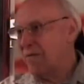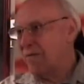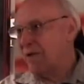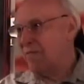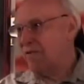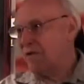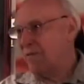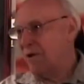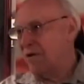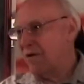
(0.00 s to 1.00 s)
we was
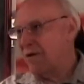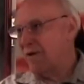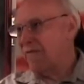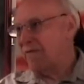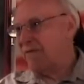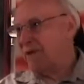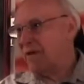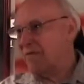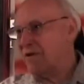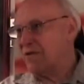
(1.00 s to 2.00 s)
wondering if they
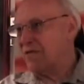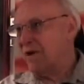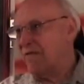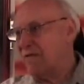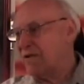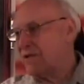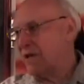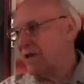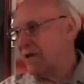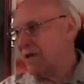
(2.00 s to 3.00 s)
would strafe us
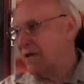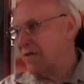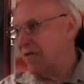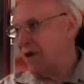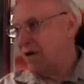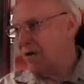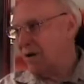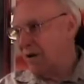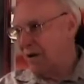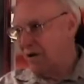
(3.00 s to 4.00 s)
in the water,
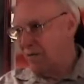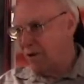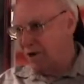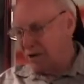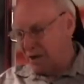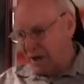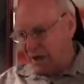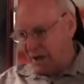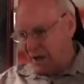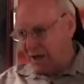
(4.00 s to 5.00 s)
which
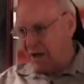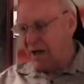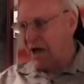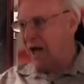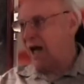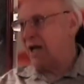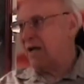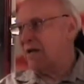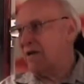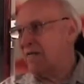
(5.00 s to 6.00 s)
they did a lot
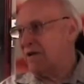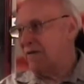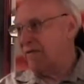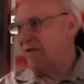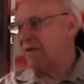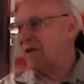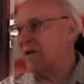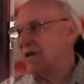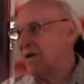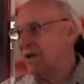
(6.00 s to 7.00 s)
of different
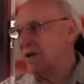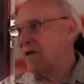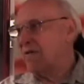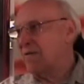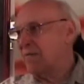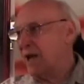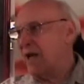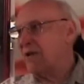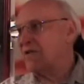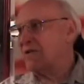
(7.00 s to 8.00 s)

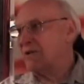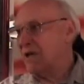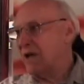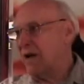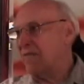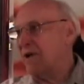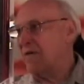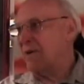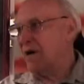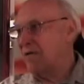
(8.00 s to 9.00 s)
battles that I read
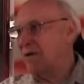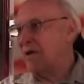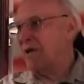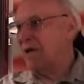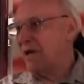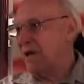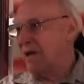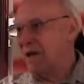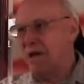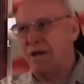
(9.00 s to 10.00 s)
about, mm -hmm.
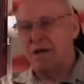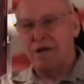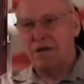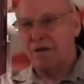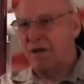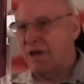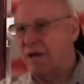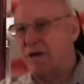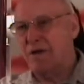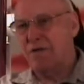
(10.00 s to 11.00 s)
and uh, they
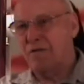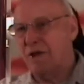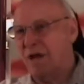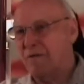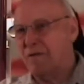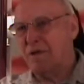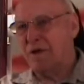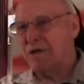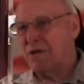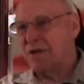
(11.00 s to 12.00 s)
didn't do that with
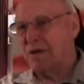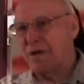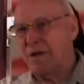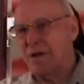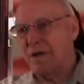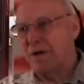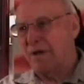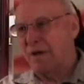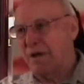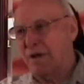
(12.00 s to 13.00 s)
us.
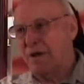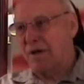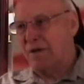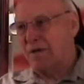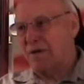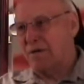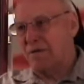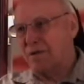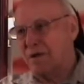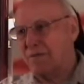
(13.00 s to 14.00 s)
So.
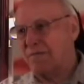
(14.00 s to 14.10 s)
Uh,